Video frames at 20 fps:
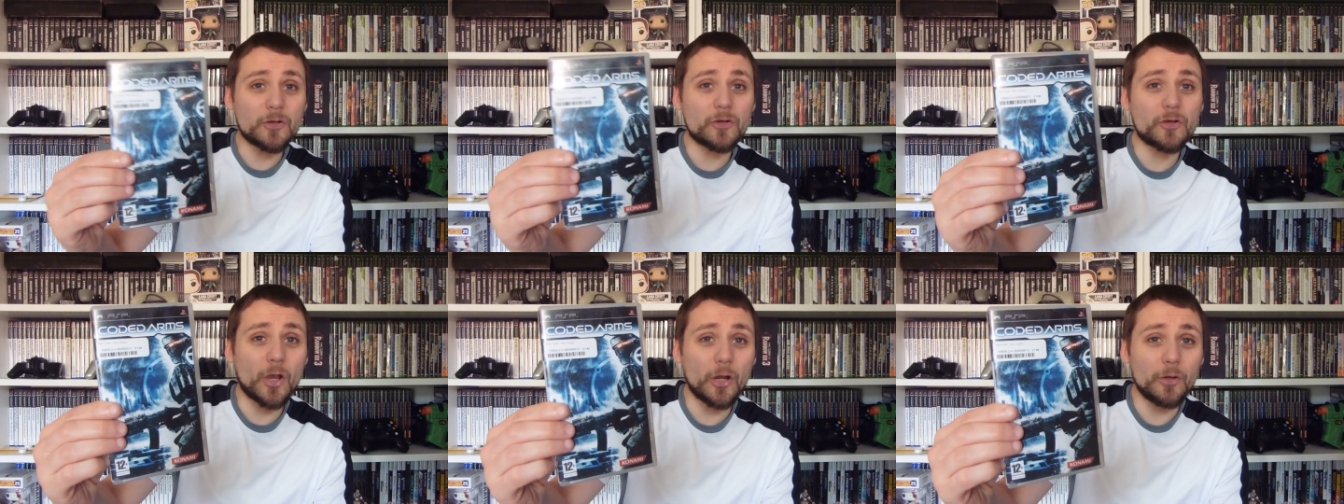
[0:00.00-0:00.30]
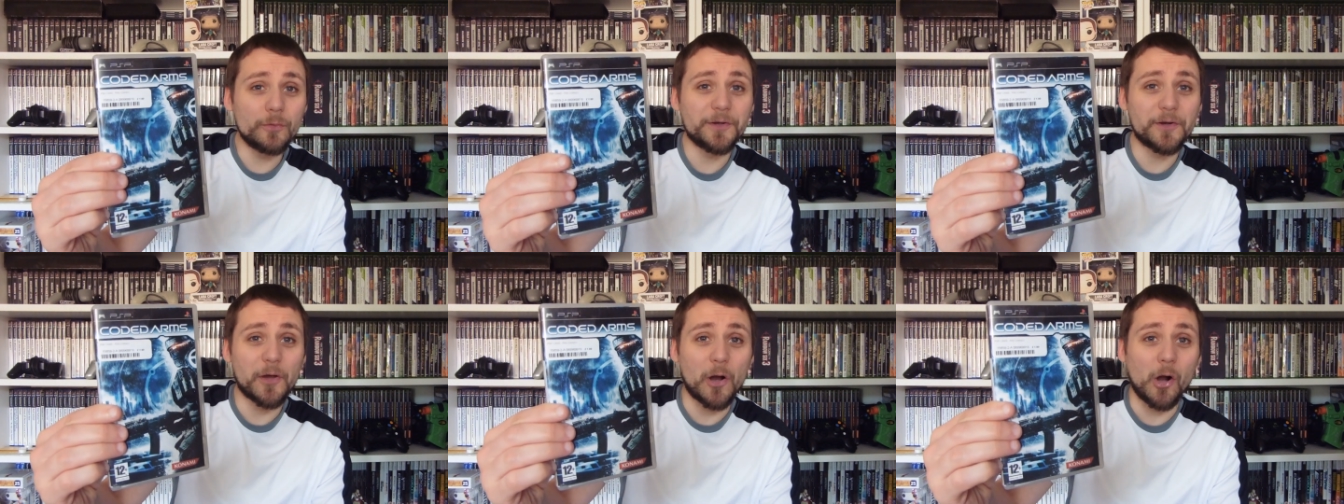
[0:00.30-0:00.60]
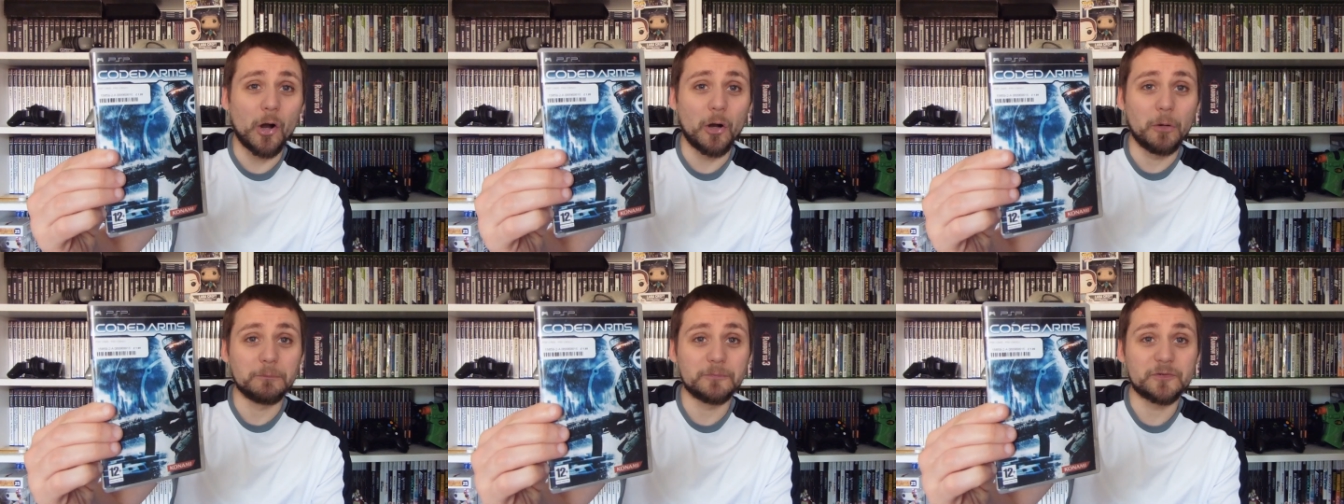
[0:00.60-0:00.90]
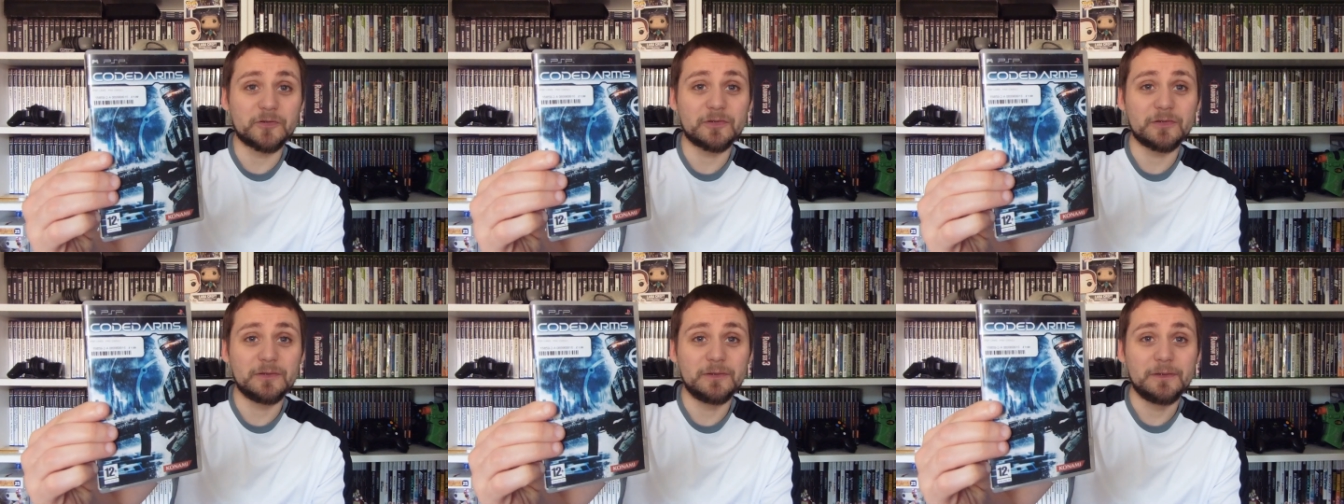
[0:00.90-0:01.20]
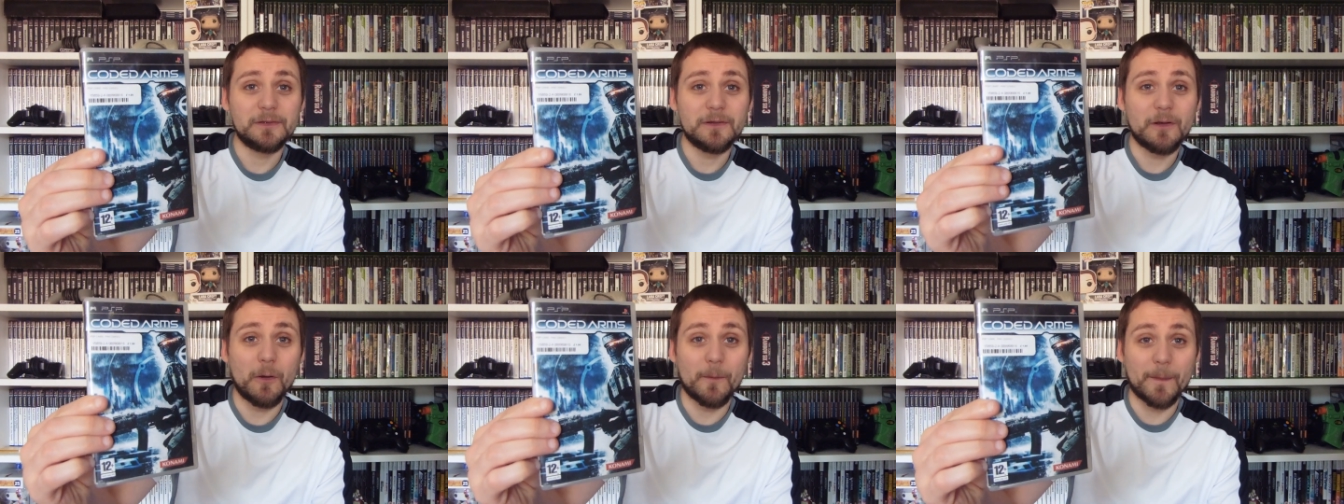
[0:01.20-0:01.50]
Coded Arms,
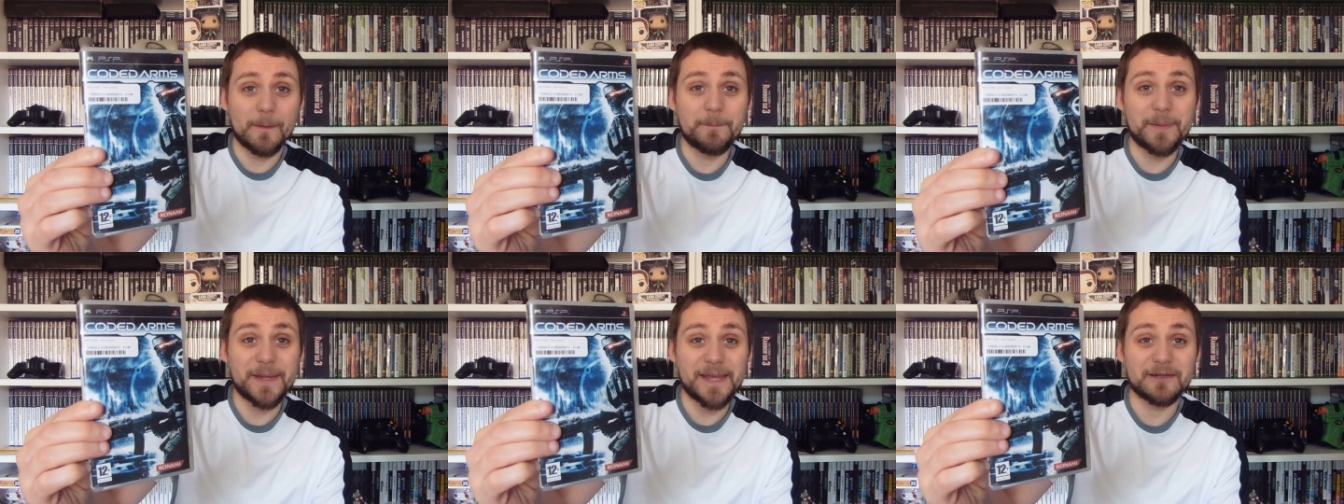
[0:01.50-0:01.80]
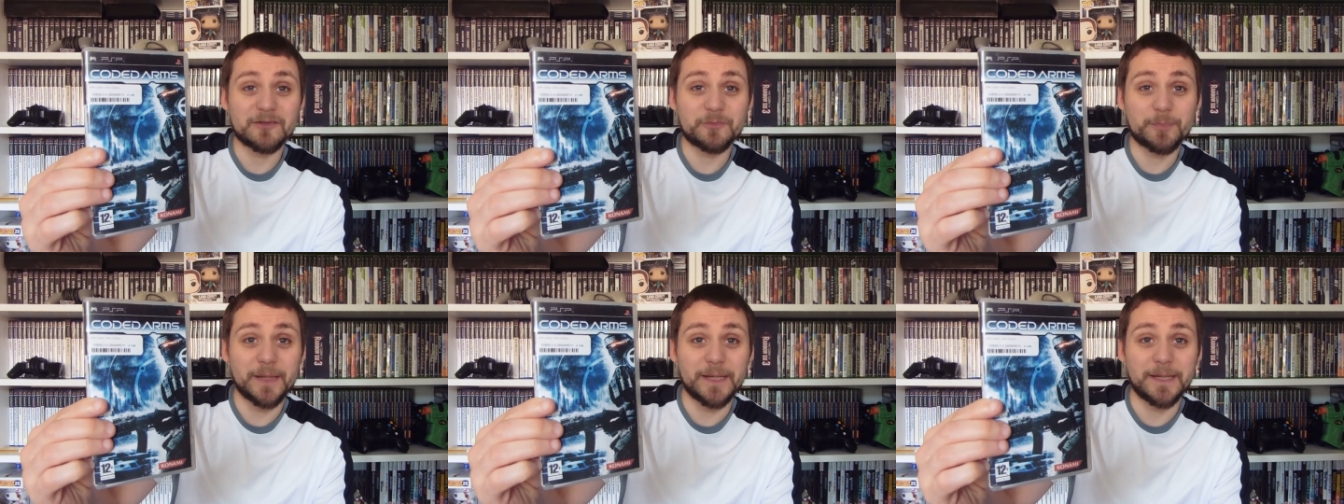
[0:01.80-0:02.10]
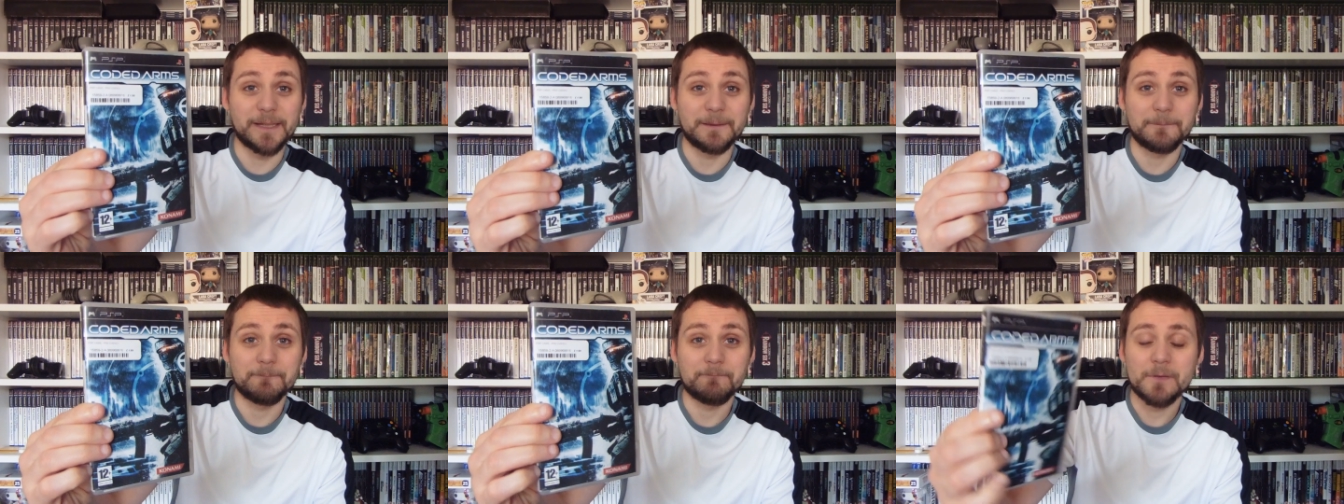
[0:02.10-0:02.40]
on the PSP.